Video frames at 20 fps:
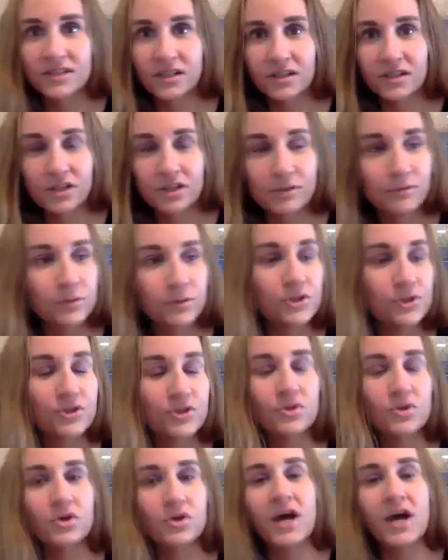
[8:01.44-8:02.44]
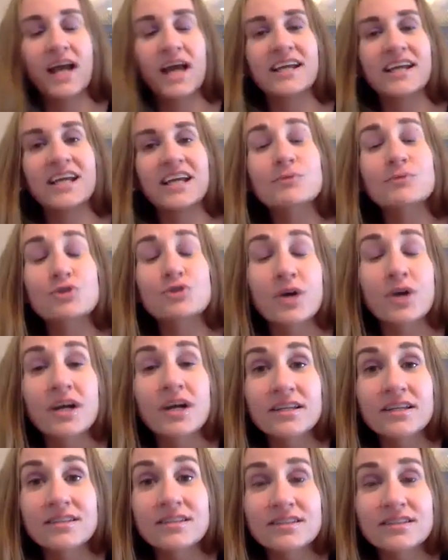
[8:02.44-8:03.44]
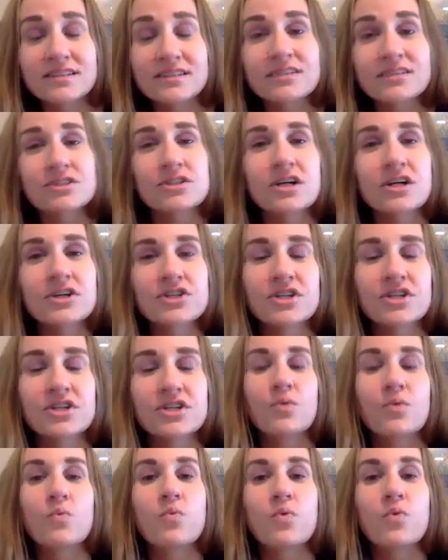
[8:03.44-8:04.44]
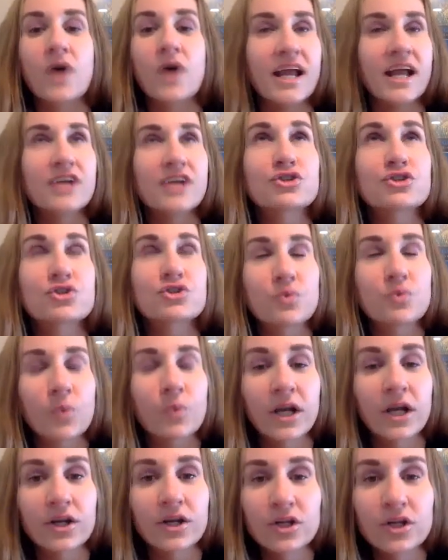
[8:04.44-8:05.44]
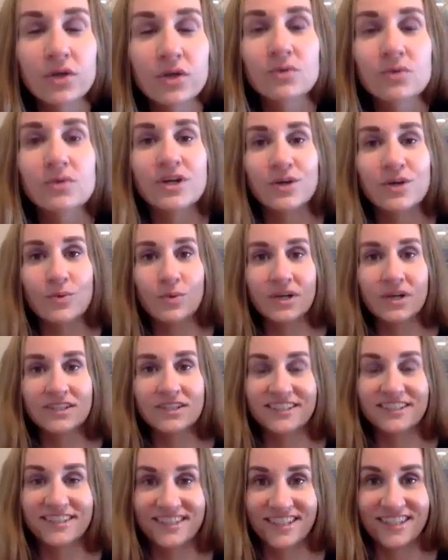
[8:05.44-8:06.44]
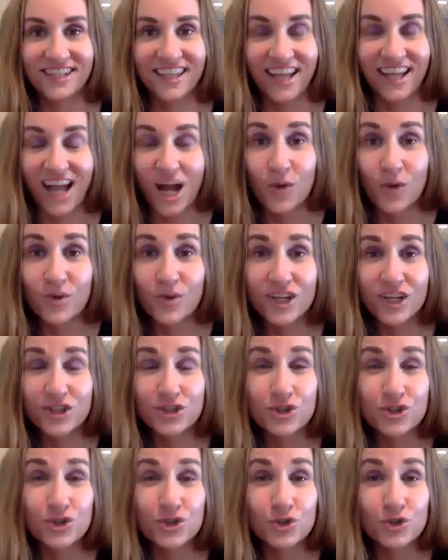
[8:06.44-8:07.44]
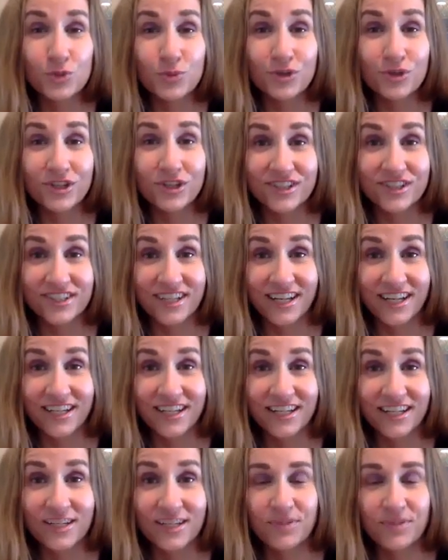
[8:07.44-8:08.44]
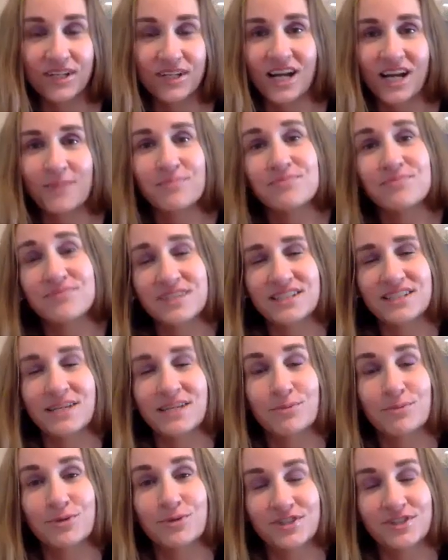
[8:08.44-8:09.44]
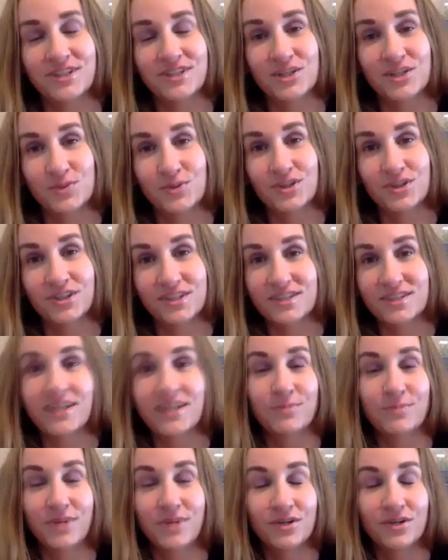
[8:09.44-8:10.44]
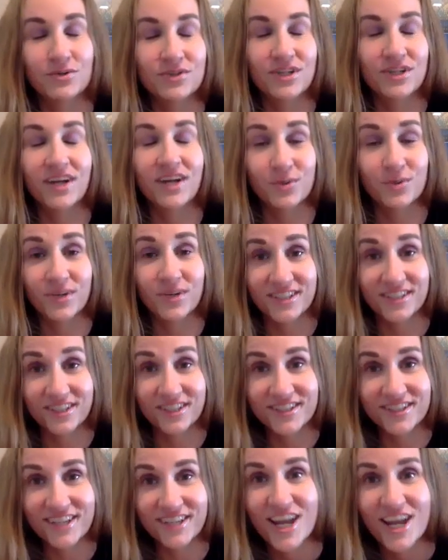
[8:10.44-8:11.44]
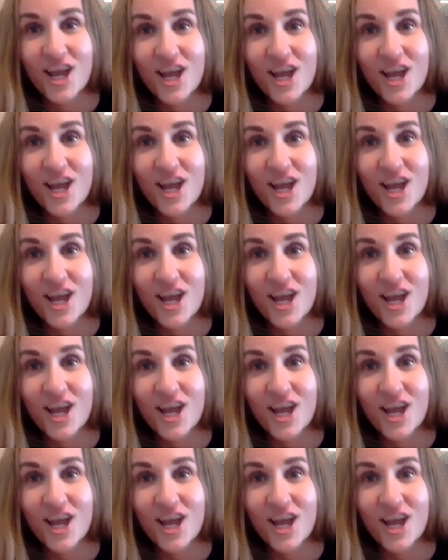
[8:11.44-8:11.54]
it's got to come from your soul. And I kept trying these things, Taj, and I swear to you, it wasn't sticking. I would get super excited, because I'm the type of person that gets really excited by new ideas.